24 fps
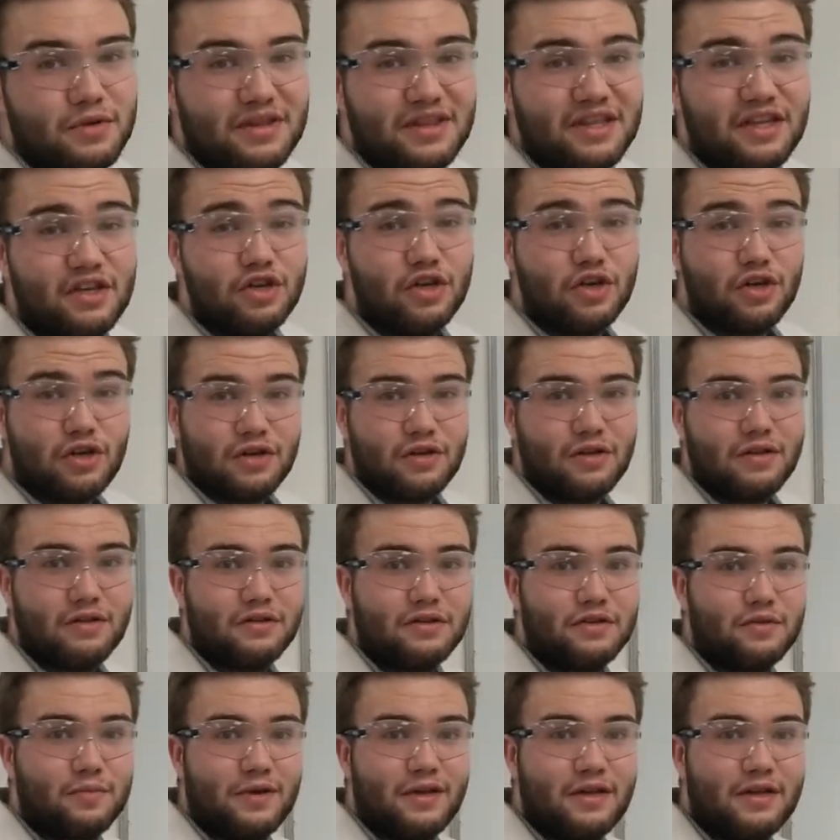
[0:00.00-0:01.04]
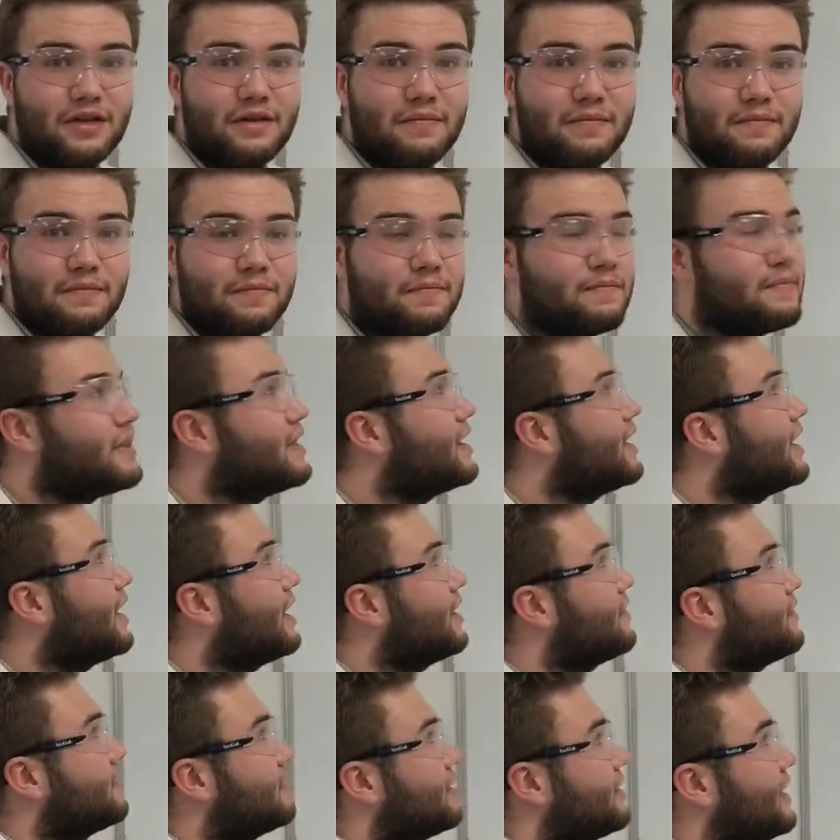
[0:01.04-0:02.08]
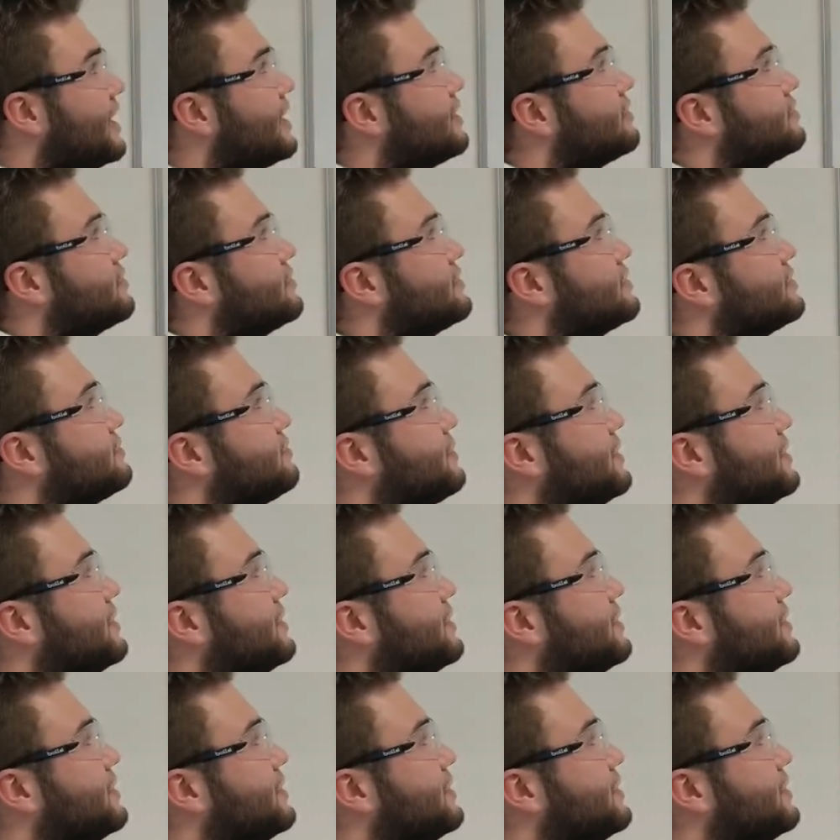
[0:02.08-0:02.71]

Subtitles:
between the nuclear spin and the electron